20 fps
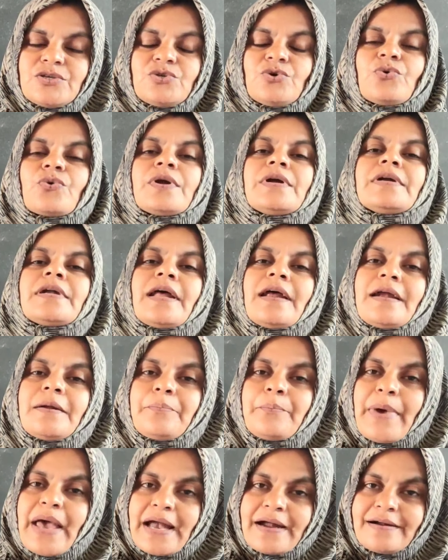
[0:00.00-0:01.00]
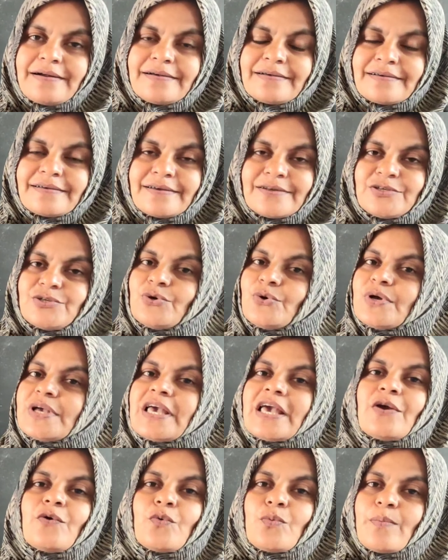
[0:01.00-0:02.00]
to return back, to
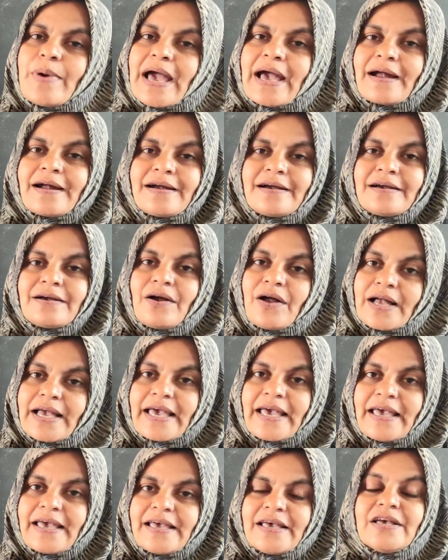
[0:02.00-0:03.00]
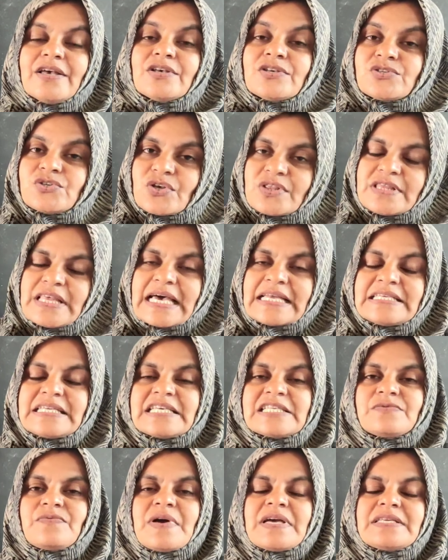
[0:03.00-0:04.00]
give back. Okay. So, that
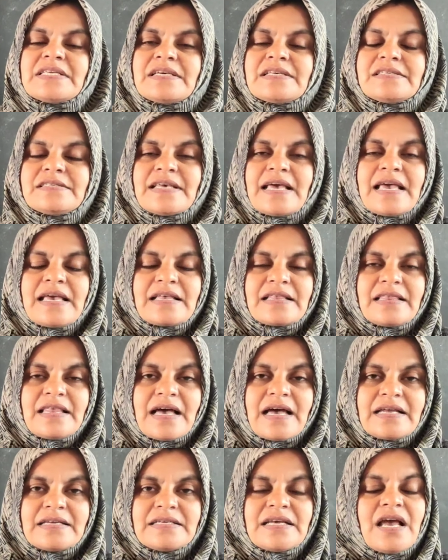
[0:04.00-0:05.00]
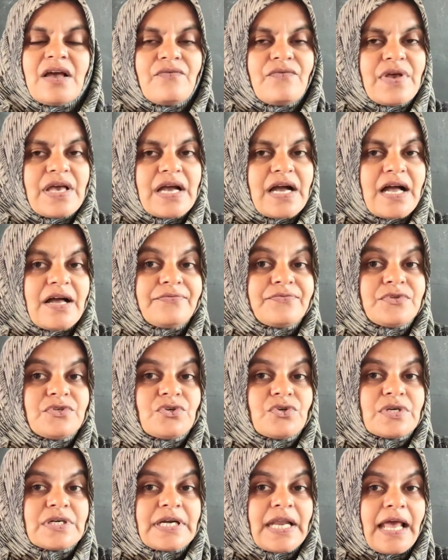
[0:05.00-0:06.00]
is why it is saying that we have
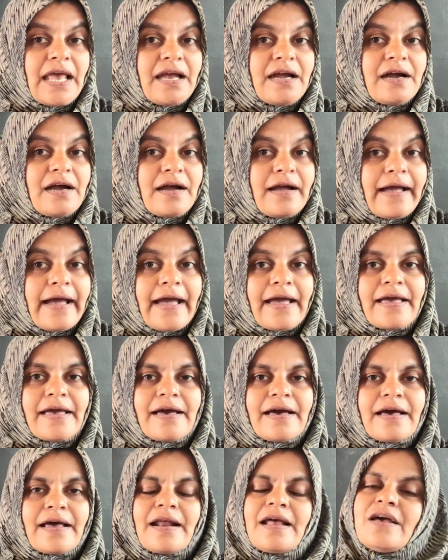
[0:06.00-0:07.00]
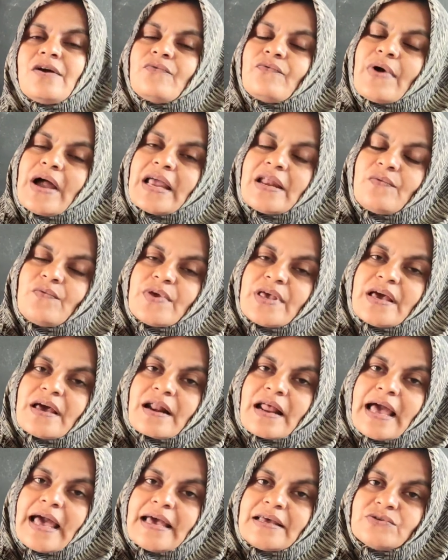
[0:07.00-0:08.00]
to take care while we
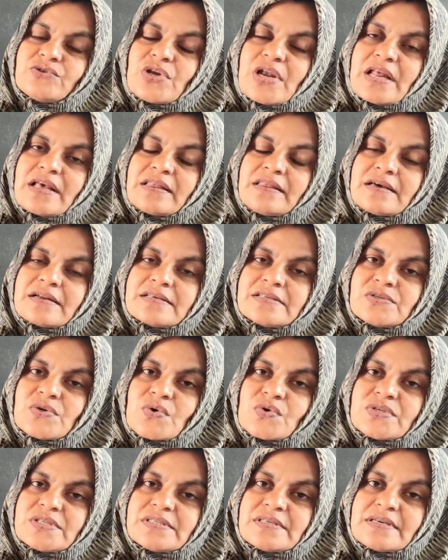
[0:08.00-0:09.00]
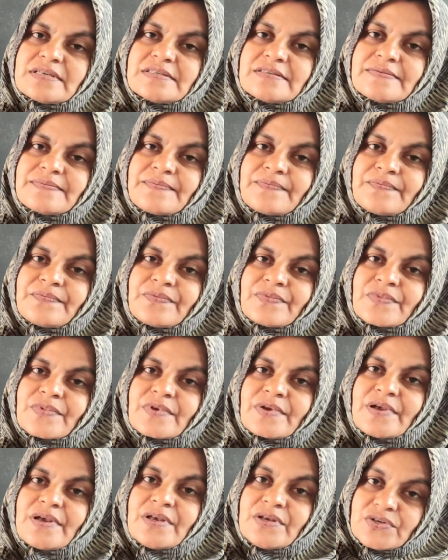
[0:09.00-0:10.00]
are handling the resources.
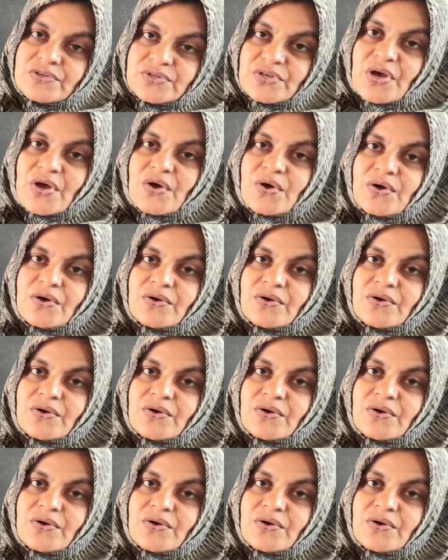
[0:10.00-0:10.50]
So,